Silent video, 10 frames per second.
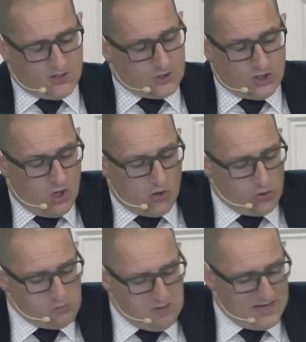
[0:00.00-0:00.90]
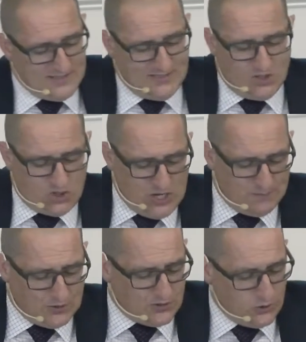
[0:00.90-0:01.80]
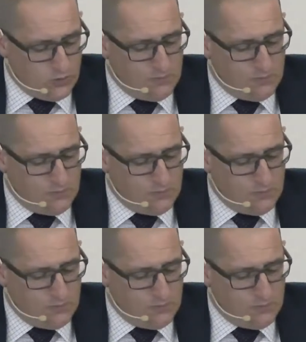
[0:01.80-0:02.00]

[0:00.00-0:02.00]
to God Almighty in chapter 2,